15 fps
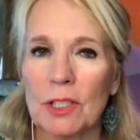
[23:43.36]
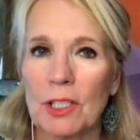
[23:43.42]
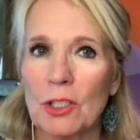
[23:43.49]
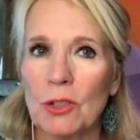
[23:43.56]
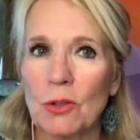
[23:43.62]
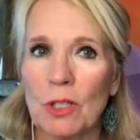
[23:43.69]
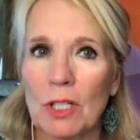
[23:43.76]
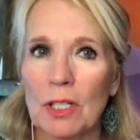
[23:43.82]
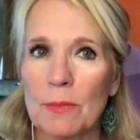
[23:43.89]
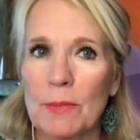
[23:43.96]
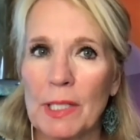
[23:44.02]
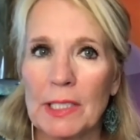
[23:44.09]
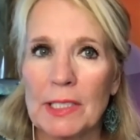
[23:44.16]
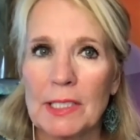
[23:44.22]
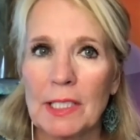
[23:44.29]
you are
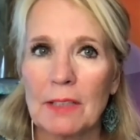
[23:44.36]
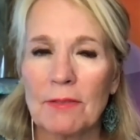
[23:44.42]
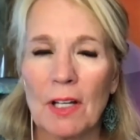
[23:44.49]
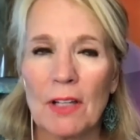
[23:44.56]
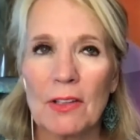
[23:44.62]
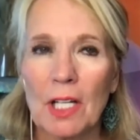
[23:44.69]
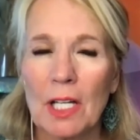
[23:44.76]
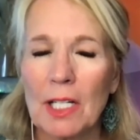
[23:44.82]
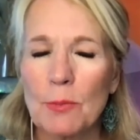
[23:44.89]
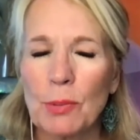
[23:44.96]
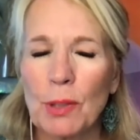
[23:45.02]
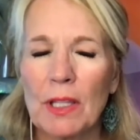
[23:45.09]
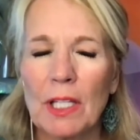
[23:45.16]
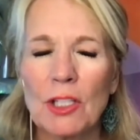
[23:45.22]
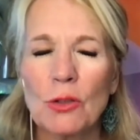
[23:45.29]
amazing. Father God, I
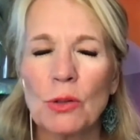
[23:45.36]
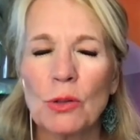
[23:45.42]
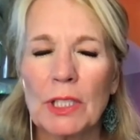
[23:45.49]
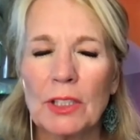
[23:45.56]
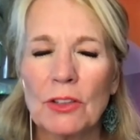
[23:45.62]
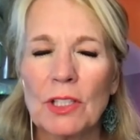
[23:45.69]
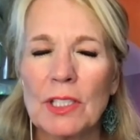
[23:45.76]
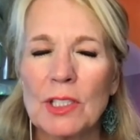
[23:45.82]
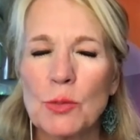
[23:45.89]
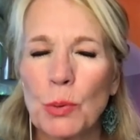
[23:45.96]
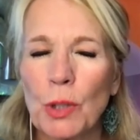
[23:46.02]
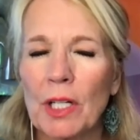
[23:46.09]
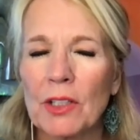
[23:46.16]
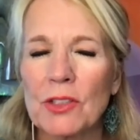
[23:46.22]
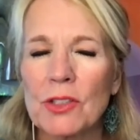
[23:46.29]
pray that you will hear these
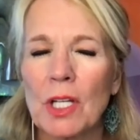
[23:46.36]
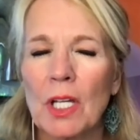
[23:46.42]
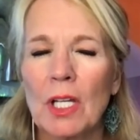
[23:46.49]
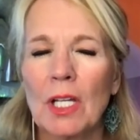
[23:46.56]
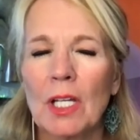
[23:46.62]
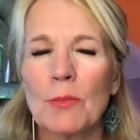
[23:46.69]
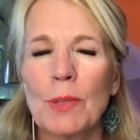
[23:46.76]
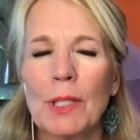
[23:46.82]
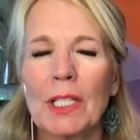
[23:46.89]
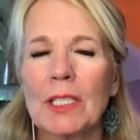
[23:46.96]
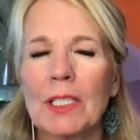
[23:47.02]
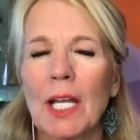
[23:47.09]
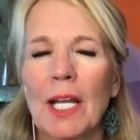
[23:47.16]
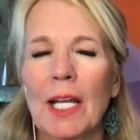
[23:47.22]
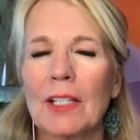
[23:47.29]
prayers and begin
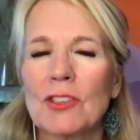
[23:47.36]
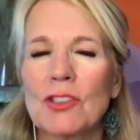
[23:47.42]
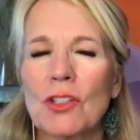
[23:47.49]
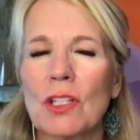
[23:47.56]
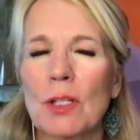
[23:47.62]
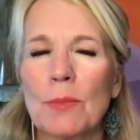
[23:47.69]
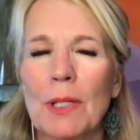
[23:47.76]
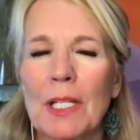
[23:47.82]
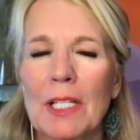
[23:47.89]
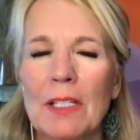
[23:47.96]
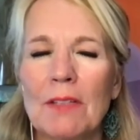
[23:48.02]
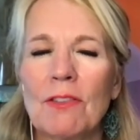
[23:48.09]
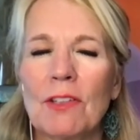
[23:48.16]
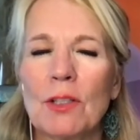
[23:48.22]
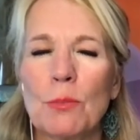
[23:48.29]
to answer them
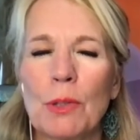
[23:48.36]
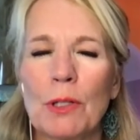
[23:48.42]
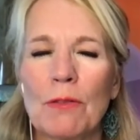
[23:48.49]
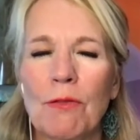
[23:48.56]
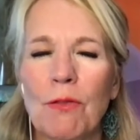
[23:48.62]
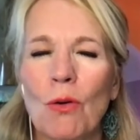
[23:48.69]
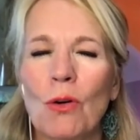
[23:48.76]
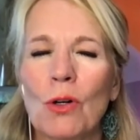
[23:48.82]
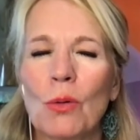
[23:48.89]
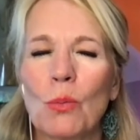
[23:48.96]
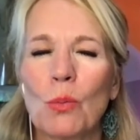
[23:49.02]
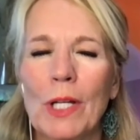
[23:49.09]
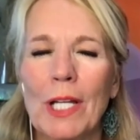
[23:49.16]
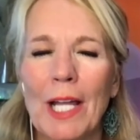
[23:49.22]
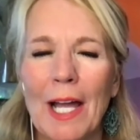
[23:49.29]
even before
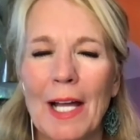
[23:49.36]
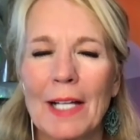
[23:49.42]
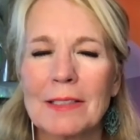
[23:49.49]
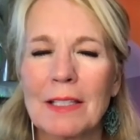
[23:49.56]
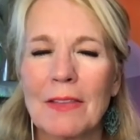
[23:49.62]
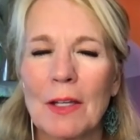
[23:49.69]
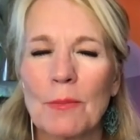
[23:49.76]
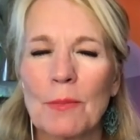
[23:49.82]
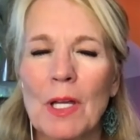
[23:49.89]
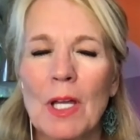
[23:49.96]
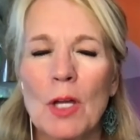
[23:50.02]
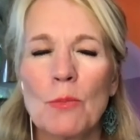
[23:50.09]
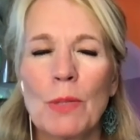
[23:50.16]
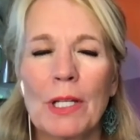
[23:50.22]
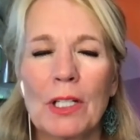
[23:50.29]
we ask them,
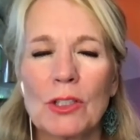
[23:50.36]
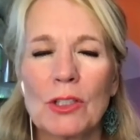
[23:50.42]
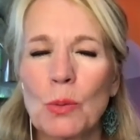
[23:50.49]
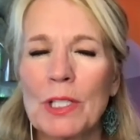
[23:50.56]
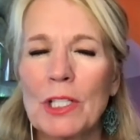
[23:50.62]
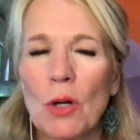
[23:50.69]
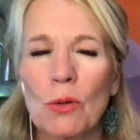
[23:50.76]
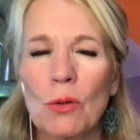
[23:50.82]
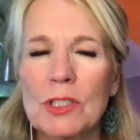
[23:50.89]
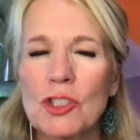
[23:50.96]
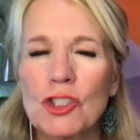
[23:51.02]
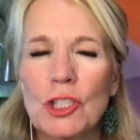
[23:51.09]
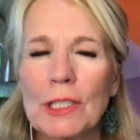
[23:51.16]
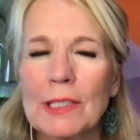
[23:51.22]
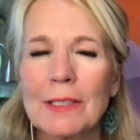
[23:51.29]
because we know it's
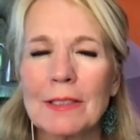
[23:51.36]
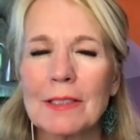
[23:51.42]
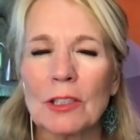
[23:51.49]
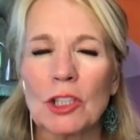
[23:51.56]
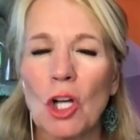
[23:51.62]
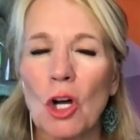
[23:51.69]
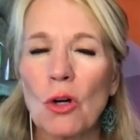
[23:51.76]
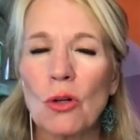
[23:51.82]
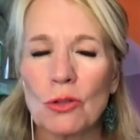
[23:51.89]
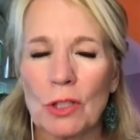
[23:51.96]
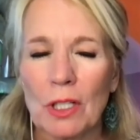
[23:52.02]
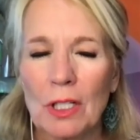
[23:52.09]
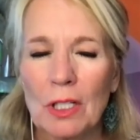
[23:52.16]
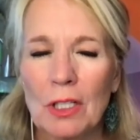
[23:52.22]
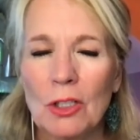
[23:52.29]
Jesus
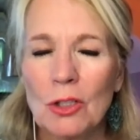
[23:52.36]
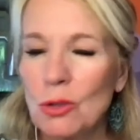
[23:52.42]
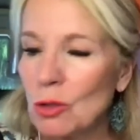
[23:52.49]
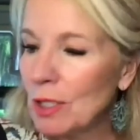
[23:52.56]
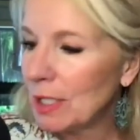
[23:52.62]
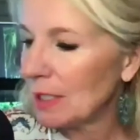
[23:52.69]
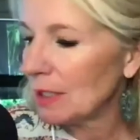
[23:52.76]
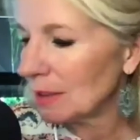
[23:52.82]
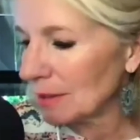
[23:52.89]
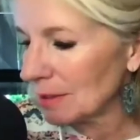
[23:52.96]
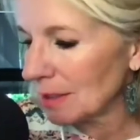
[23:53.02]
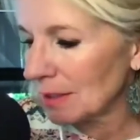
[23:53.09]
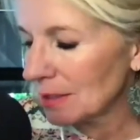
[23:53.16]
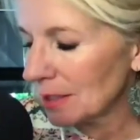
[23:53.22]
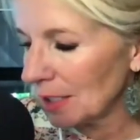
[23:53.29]
alone who heals
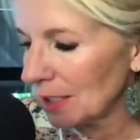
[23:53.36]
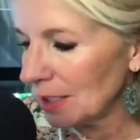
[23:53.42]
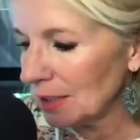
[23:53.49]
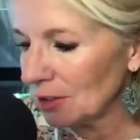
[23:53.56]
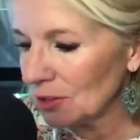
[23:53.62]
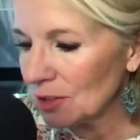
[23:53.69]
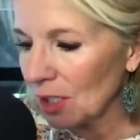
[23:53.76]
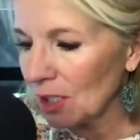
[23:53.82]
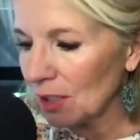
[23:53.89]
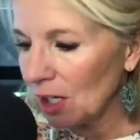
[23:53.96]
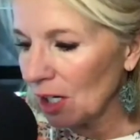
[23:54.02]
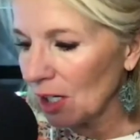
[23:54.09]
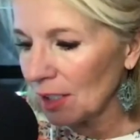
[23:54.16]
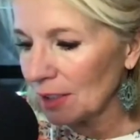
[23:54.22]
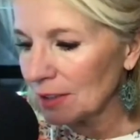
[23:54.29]
us and heals our
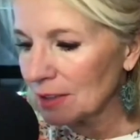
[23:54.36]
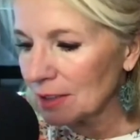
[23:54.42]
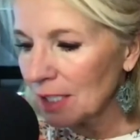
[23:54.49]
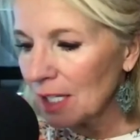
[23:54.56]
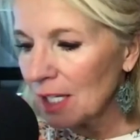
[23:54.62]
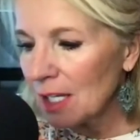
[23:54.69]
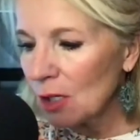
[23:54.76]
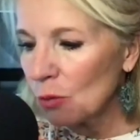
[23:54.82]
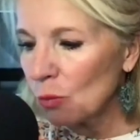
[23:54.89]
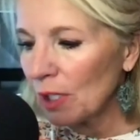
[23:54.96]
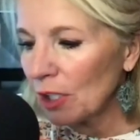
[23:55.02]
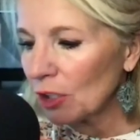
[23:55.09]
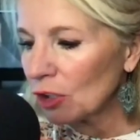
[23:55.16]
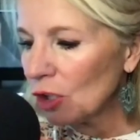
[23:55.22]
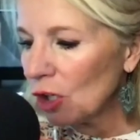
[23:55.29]
hearts.
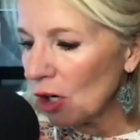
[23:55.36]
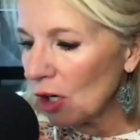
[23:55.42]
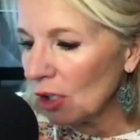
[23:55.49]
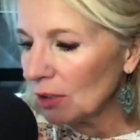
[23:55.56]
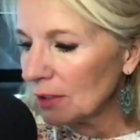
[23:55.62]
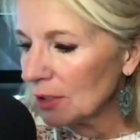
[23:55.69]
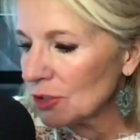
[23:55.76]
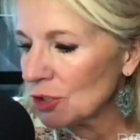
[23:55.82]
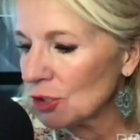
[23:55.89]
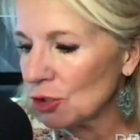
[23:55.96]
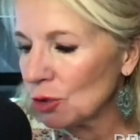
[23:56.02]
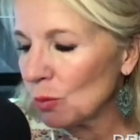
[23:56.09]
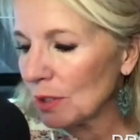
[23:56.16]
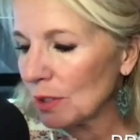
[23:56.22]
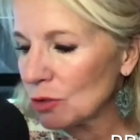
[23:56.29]
We are called to
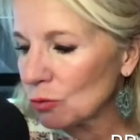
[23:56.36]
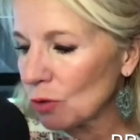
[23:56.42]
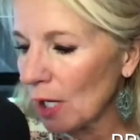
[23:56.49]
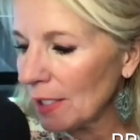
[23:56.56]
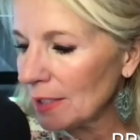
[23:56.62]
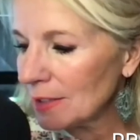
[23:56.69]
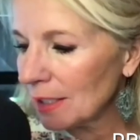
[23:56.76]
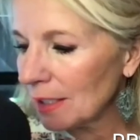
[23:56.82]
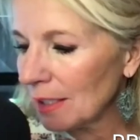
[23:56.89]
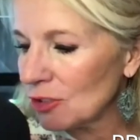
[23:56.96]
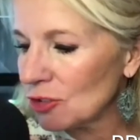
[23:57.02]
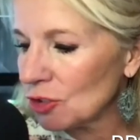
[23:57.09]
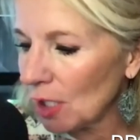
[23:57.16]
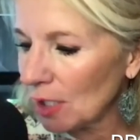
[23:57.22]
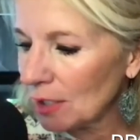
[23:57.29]
do what is right
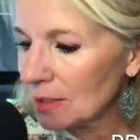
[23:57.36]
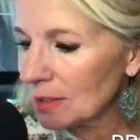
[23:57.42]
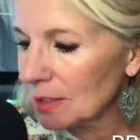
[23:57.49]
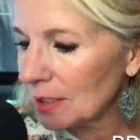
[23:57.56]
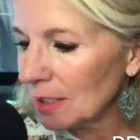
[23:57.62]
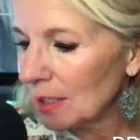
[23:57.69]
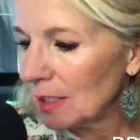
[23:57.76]
and just,